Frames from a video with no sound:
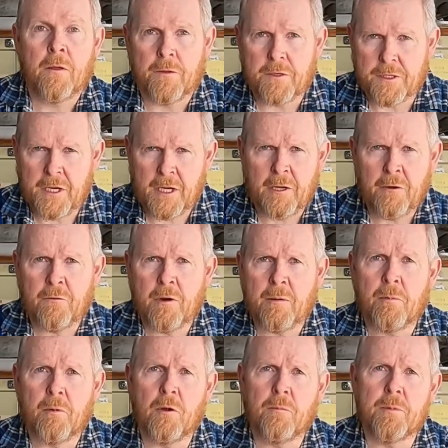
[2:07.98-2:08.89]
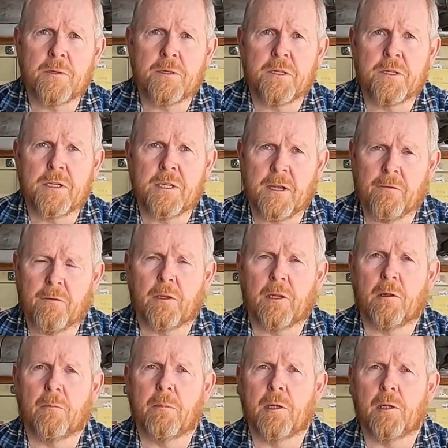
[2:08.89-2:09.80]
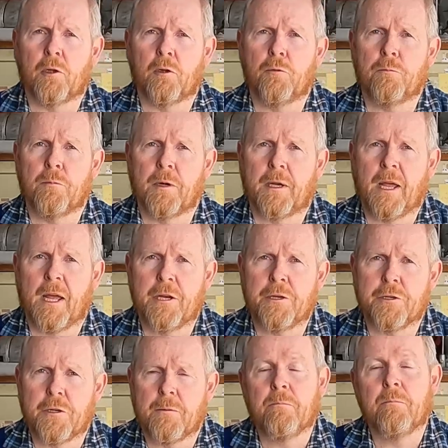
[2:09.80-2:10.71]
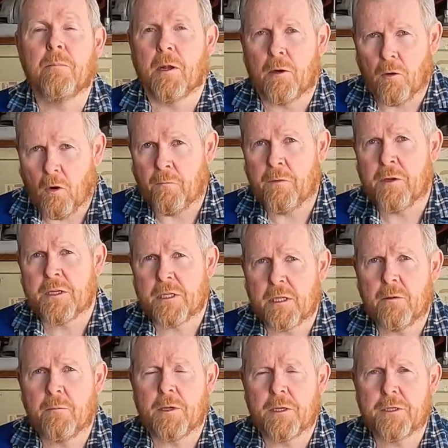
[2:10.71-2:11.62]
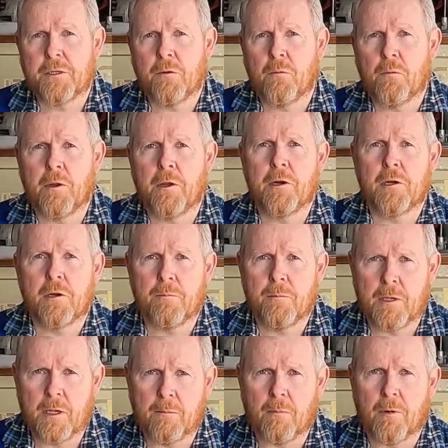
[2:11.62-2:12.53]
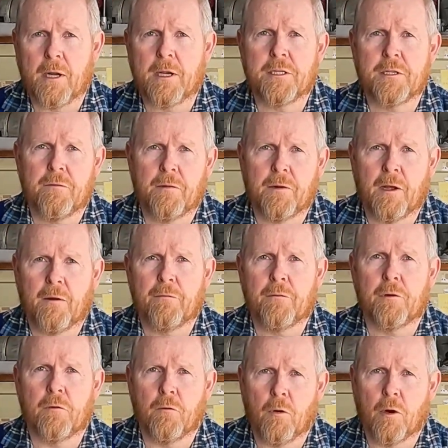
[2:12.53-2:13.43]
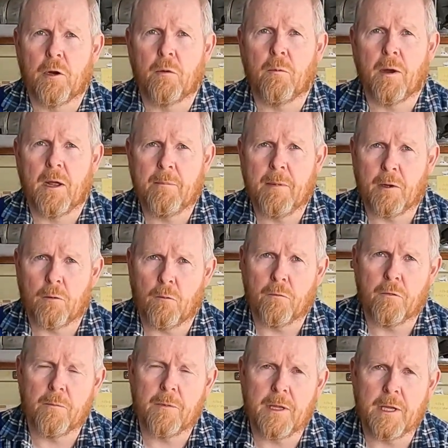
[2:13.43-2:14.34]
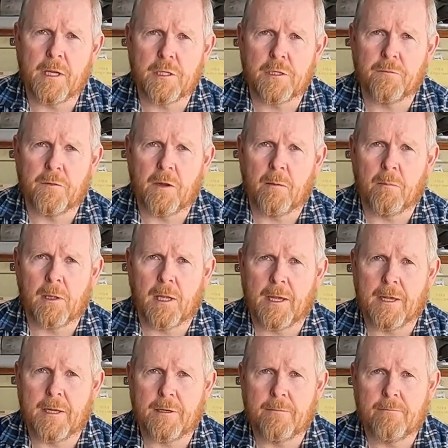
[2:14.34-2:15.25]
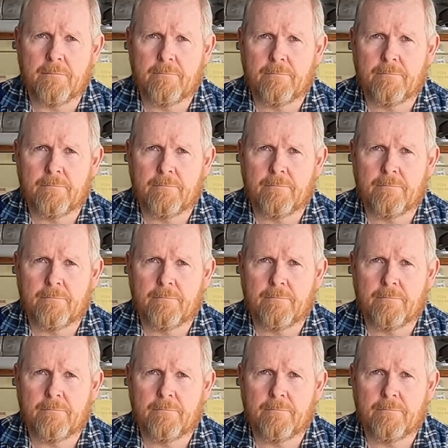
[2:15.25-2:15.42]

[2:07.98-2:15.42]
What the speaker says: The secondary purpose is to give a little bit of lubrication, but obviously we still need it to be abrasive enough to grind away metal from the edge of our blade.